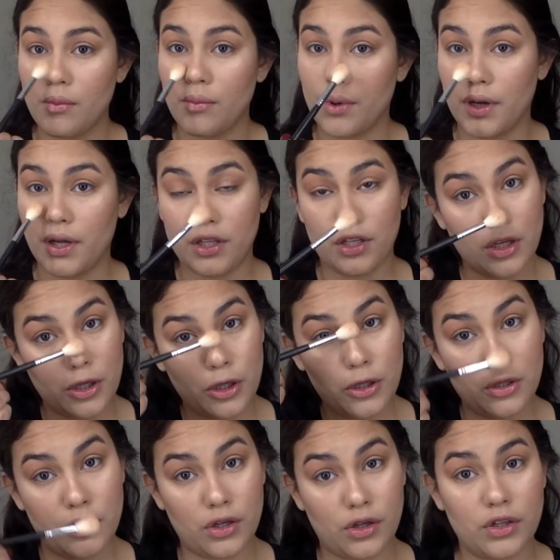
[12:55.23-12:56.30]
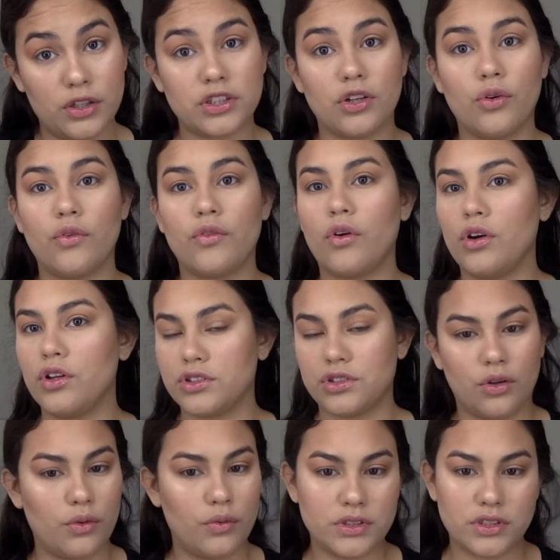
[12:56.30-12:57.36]
But you know, it's
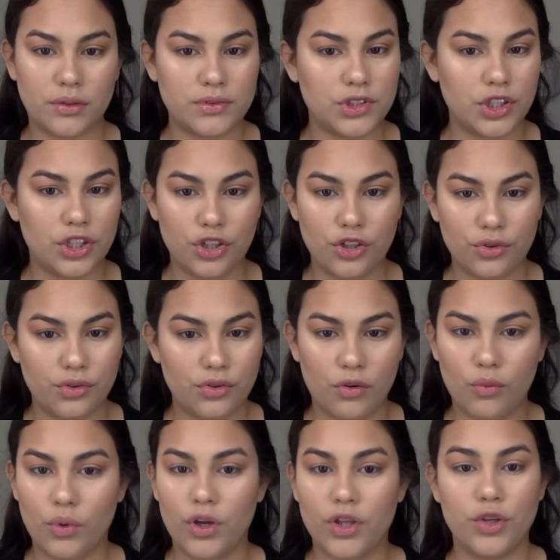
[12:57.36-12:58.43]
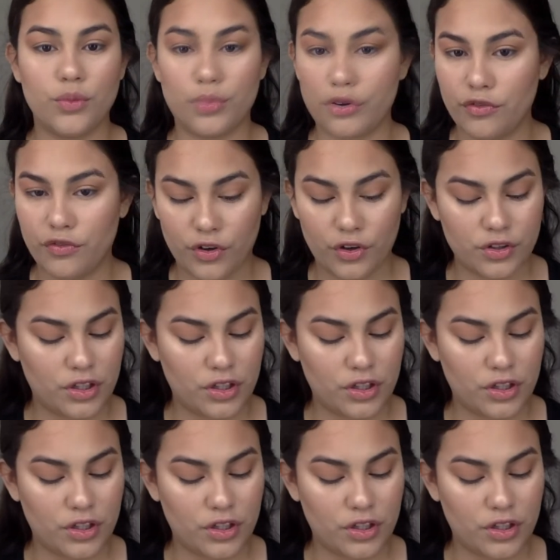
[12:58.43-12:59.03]
always up to you of what you prefer.